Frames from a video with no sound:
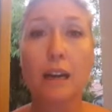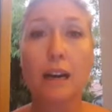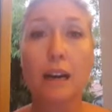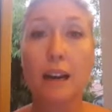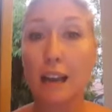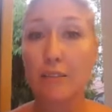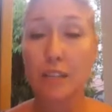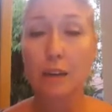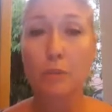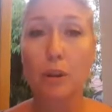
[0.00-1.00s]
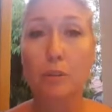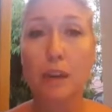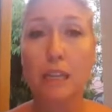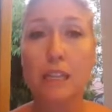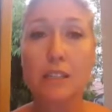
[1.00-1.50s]
Uh, I have done a blog
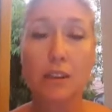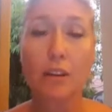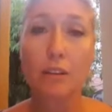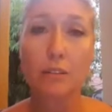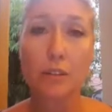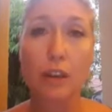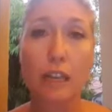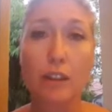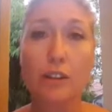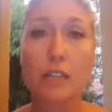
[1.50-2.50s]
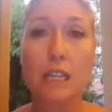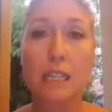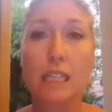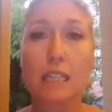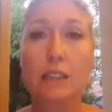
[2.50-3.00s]
about this, so I'll also add those
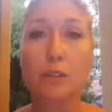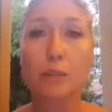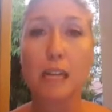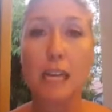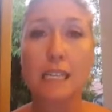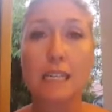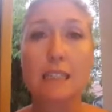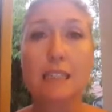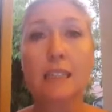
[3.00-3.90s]
links in a little bit later.